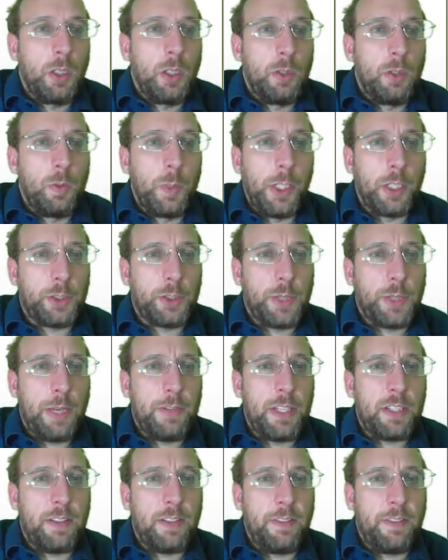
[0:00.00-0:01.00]
We also have
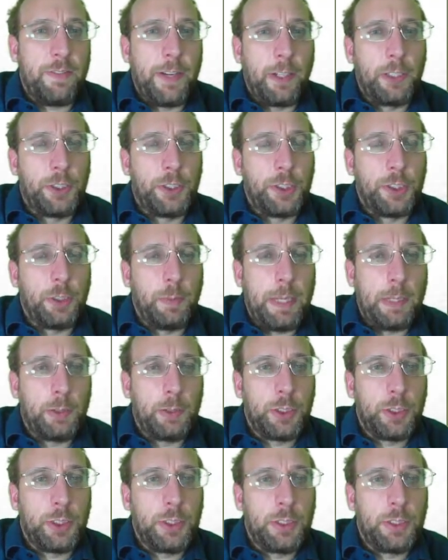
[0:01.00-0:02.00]
these pharyngeal
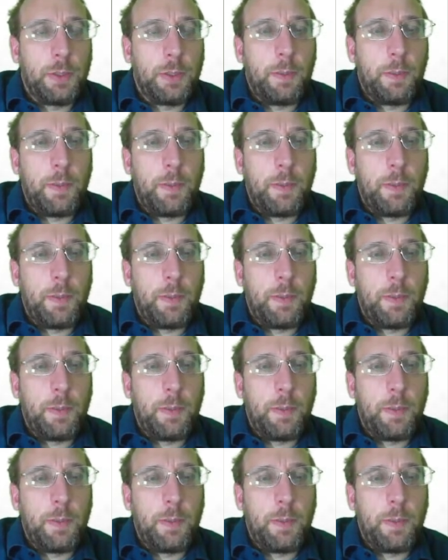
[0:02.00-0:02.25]
pouches.